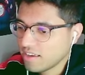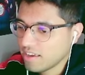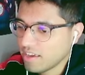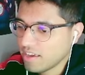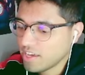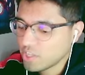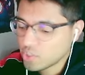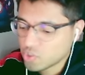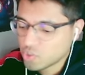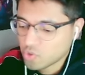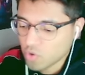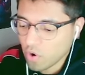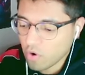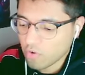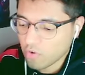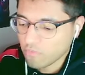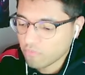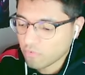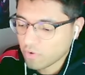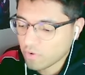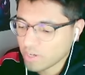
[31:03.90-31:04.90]

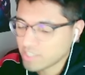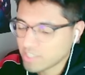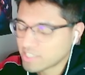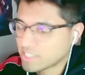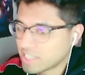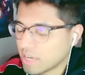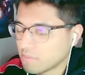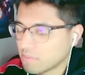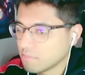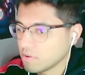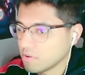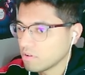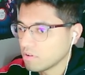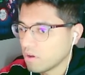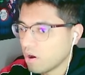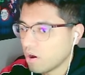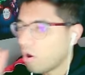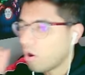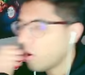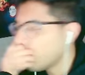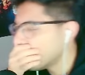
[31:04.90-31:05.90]
intro for a
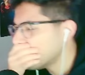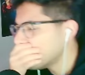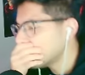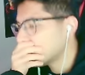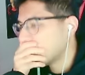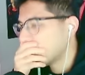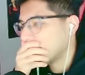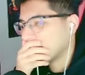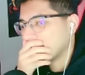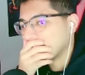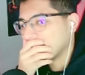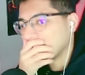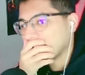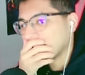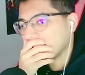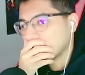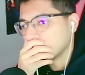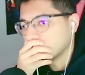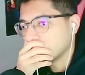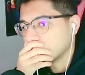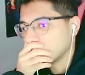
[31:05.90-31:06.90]
symbol. Oh my
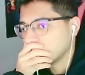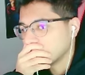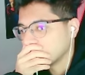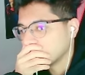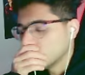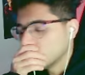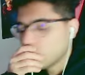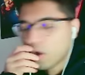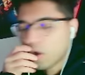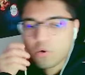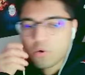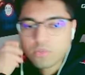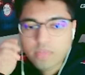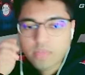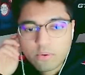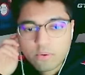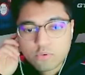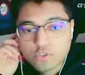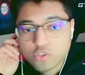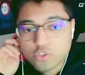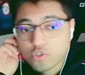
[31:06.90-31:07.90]
God, bro. No, that
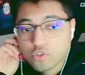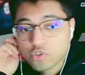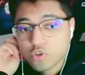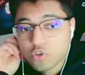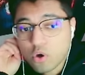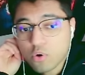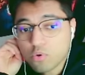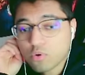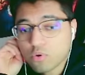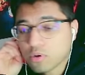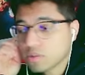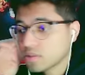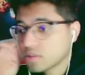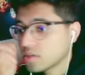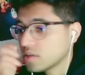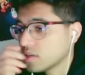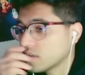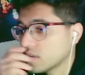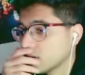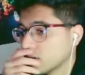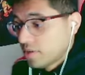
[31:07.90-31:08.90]
was so
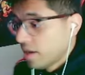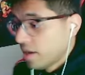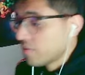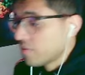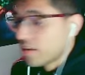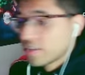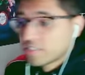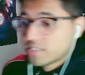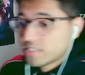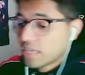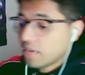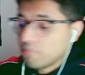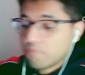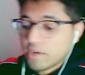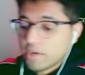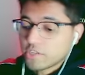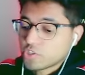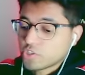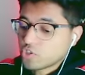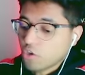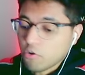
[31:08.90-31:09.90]
clean. Dare I say
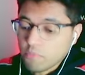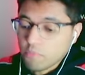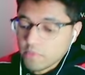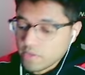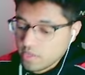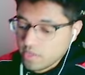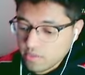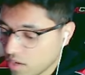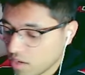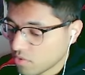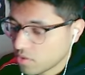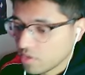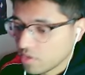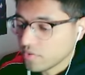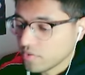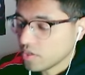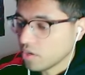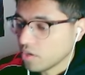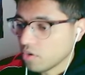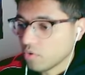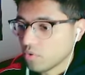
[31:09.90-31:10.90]
best opening? I don't
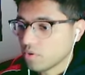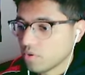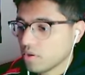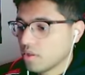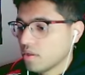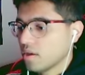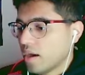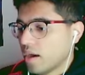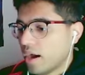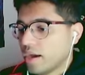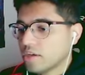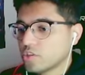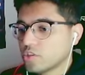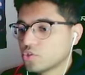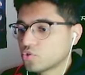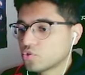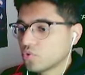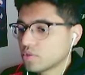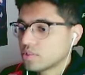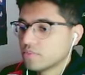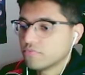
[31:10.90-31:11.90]
even know. I
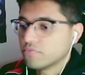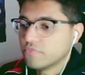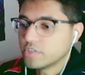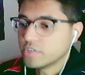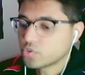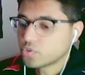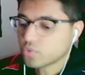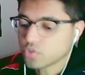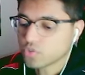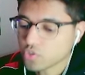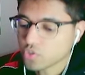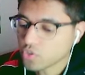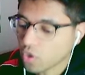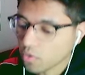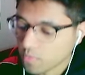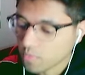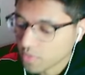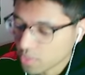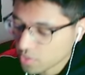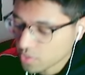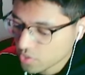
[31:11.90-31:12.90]
enjoyed the visual so
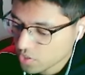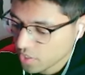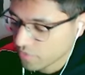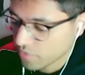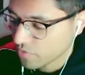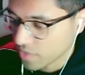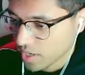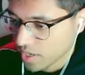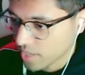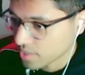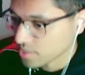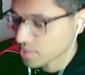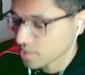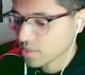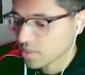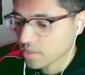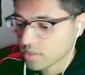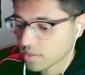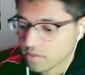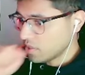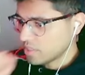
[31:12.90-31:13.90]
much, I forgot the
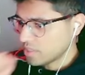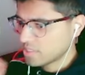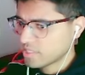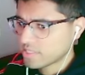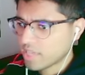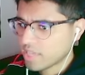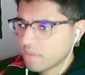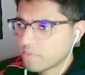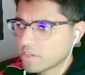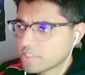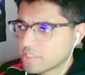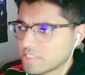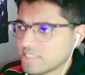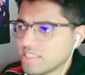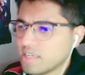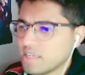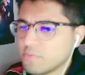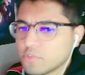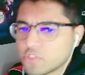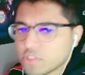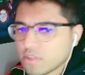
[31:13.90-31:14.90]
song. Is this game on
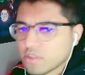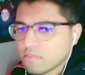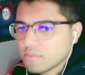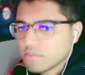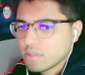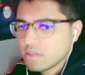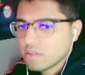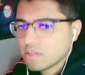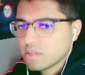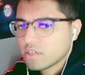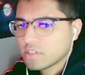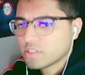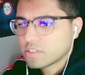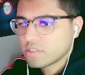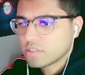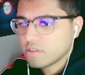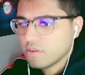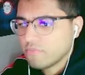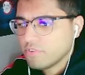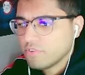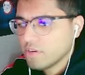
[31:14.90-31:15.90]
Steam or something? Because
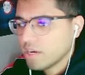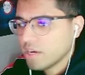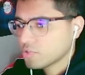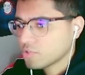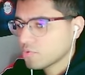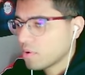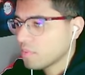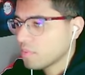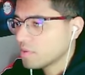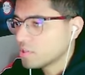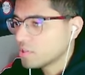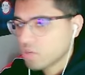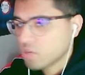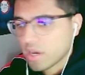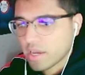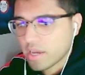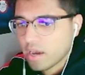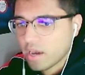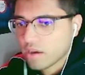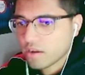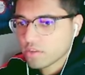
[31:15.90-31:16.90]
if you guys want me to try
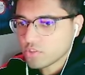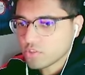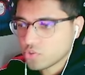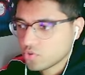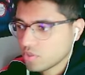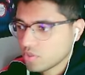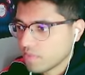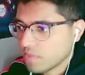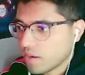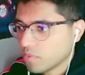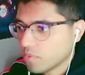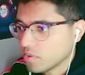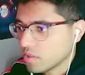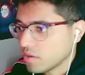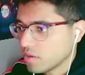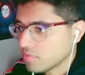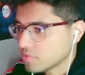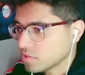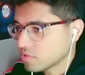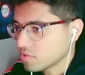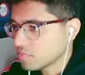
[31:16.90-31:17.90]
it out on stream, I would
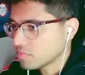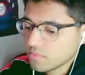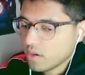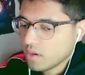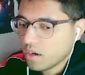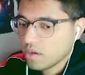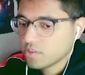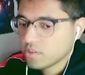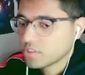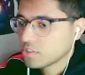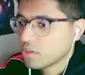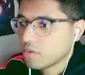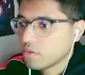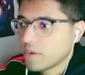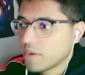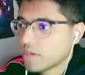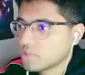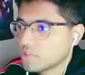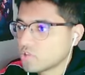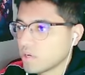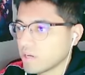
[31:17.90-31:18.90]
love to. I honestly don't
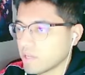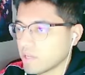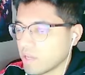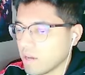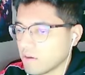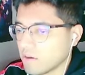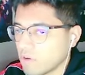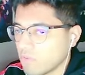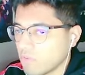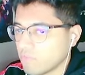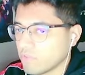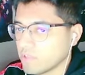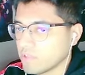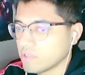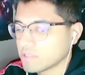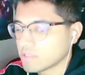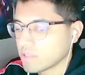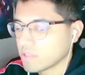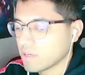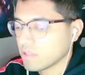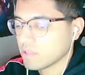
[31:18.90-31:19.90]
mind trying it out. Hopefully
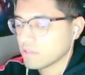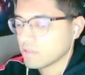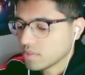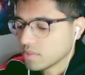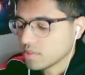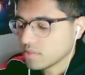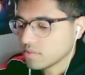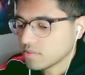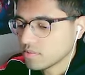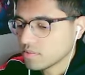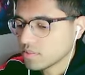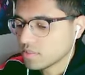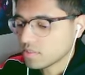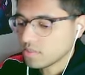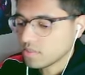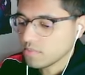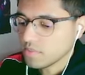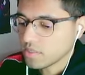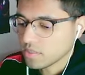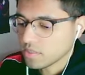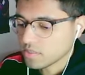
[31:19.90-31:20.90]
it's not like in 60
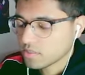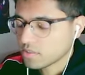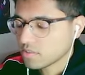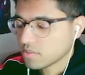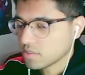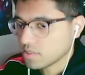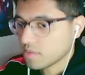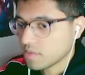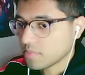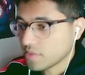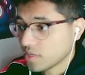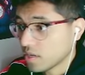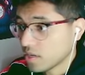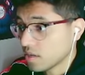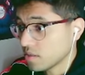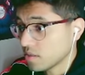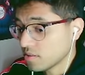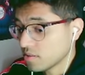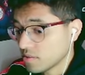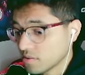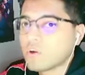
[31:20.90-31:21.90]
bucks because I'm in
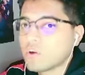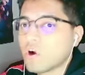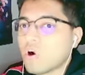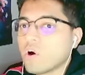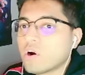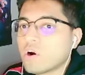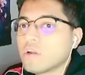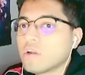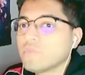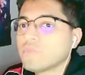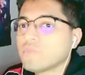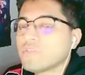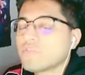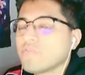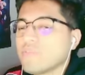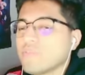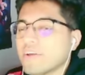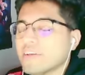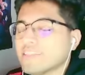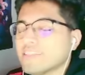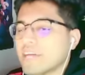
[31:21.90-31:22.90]
Canada. Carnival
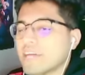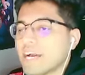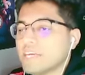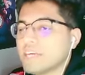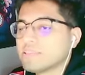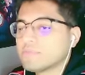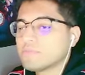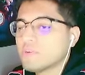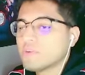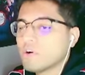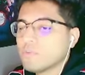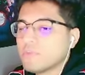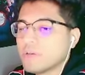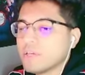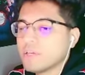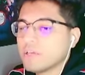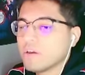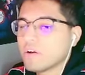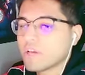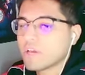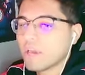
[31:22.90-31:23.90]
Phantasm OP.
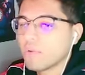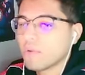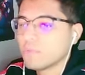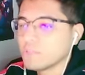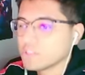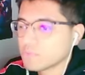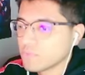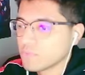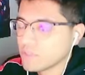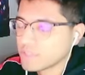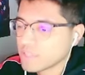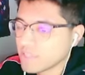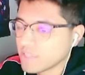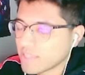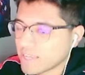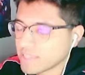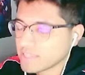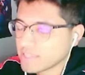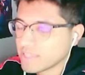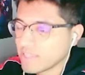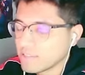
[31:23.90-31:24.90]
Okay, we just went to
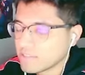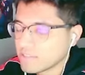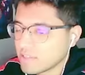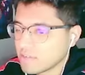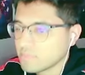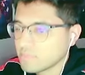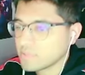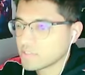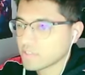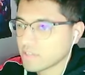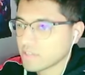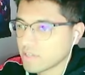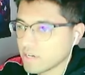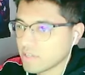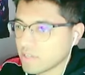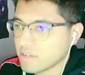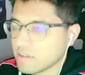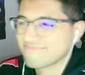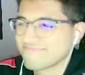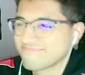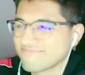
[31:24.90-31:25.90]
like Teletubbies
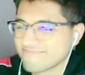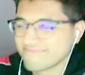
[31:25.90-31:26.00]
again.